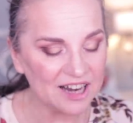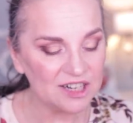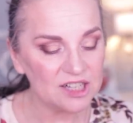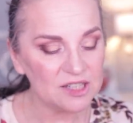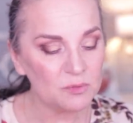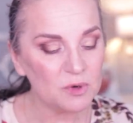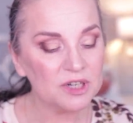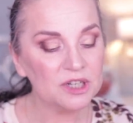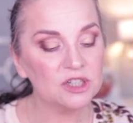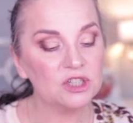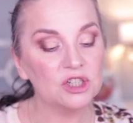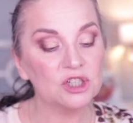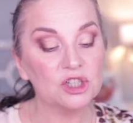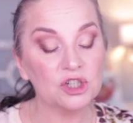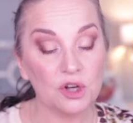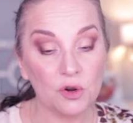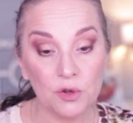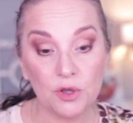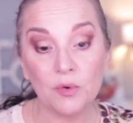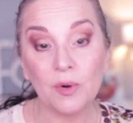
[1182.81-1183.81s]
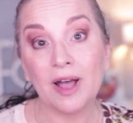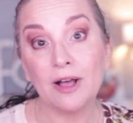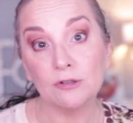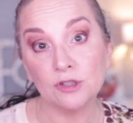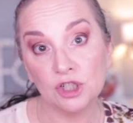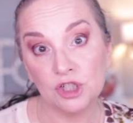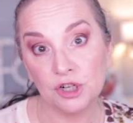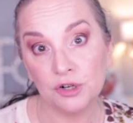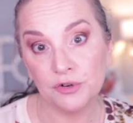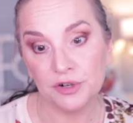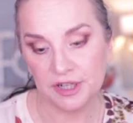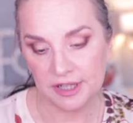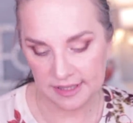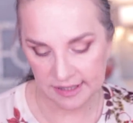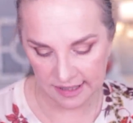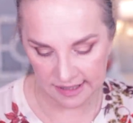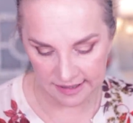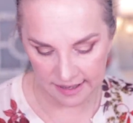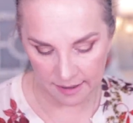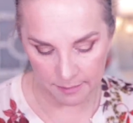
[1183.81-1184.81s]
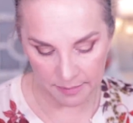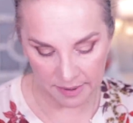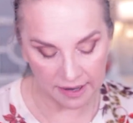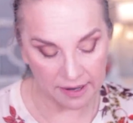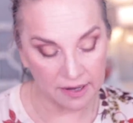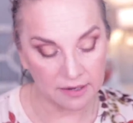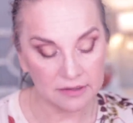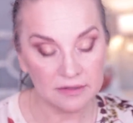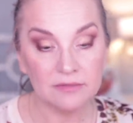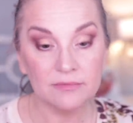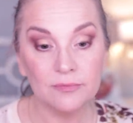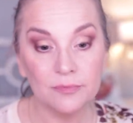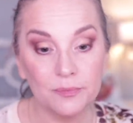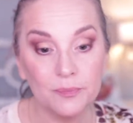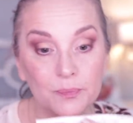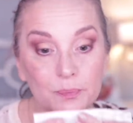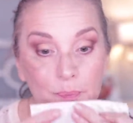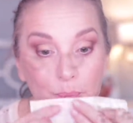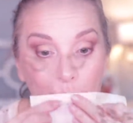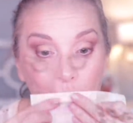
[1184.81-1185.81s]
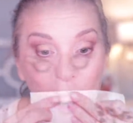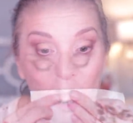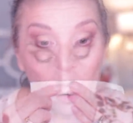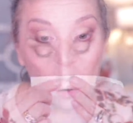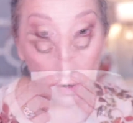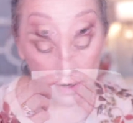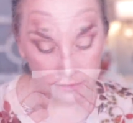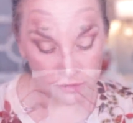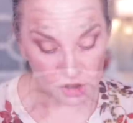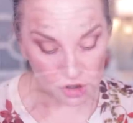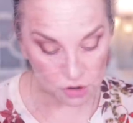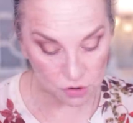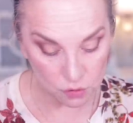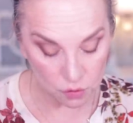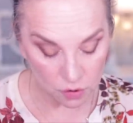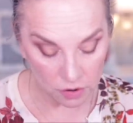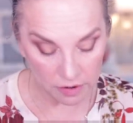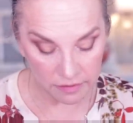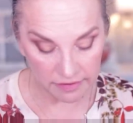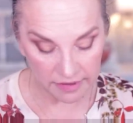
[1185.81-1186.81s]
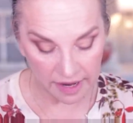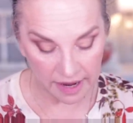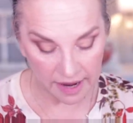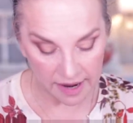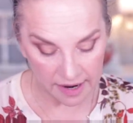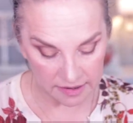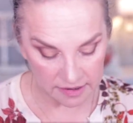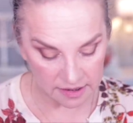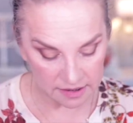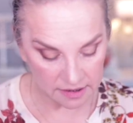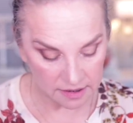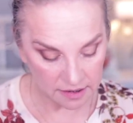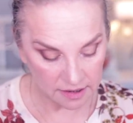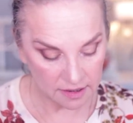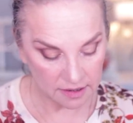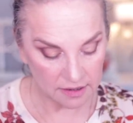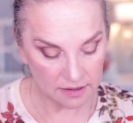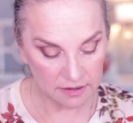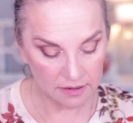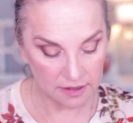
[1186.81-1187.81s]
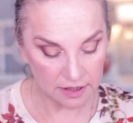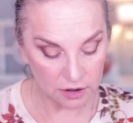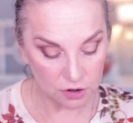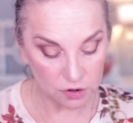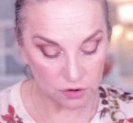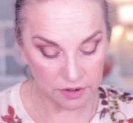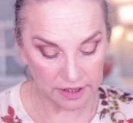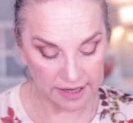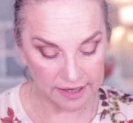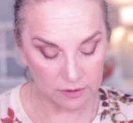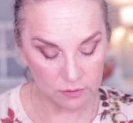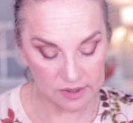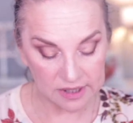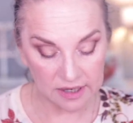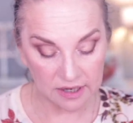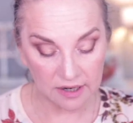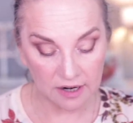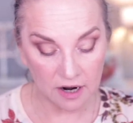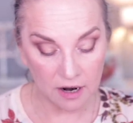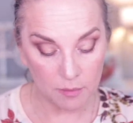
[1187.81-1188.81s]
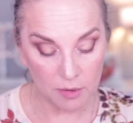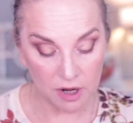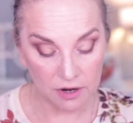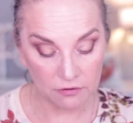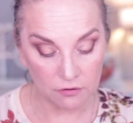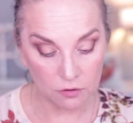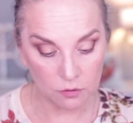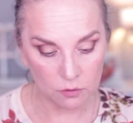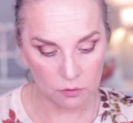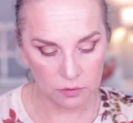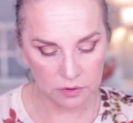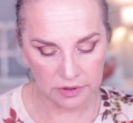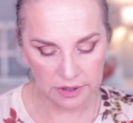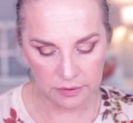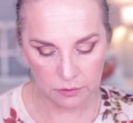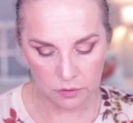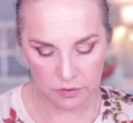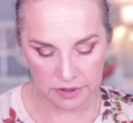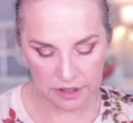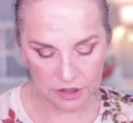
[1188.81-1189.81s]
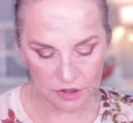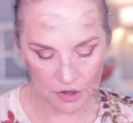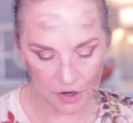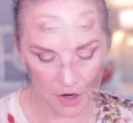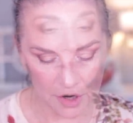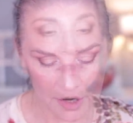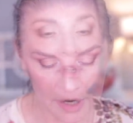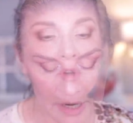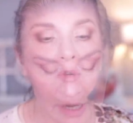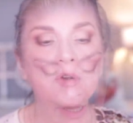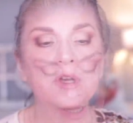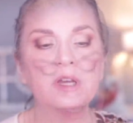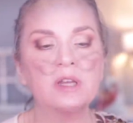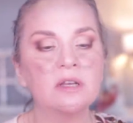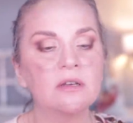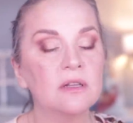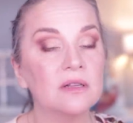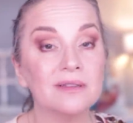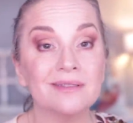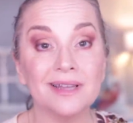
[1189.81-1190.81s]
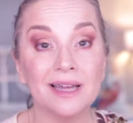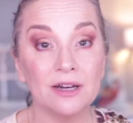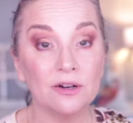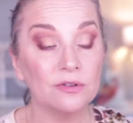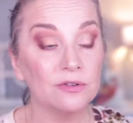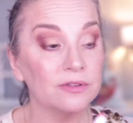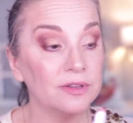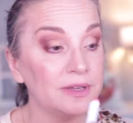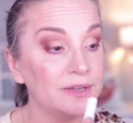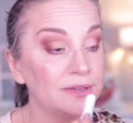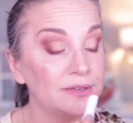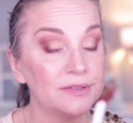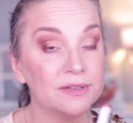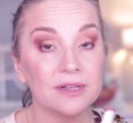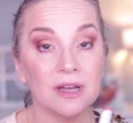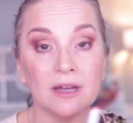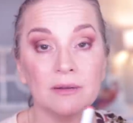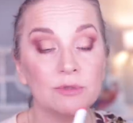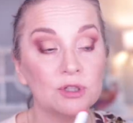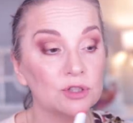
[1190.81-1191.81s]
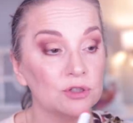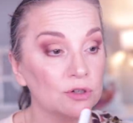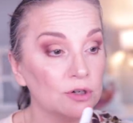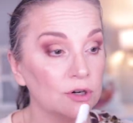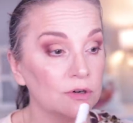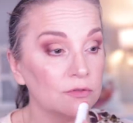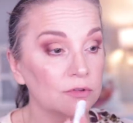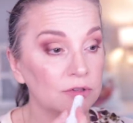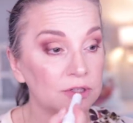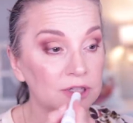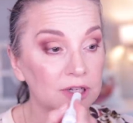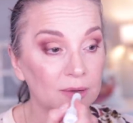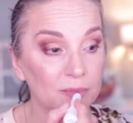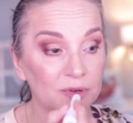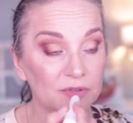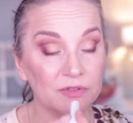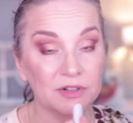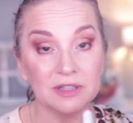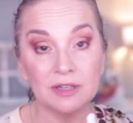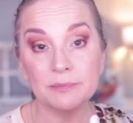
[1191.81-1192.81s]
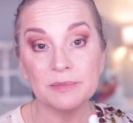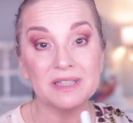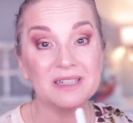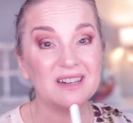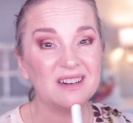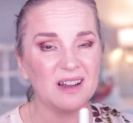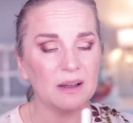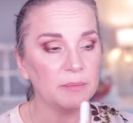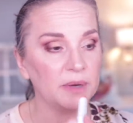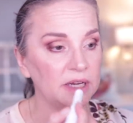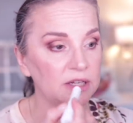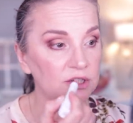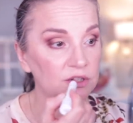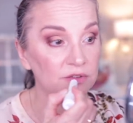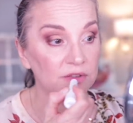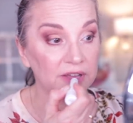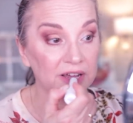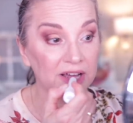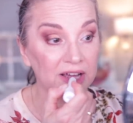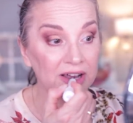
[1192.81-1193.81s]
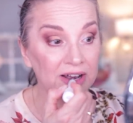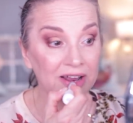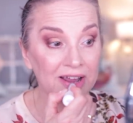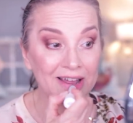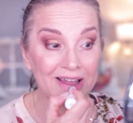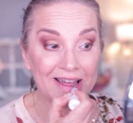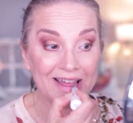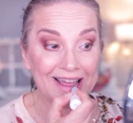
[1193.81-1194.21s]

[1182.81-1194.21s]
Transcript: I just wanted to show you how sheer it is because I bet, you know, I'm sure that it looked like it was going to come off really, really dark. You can layer these, I'm sure, over the top of a lipstick. I might do that.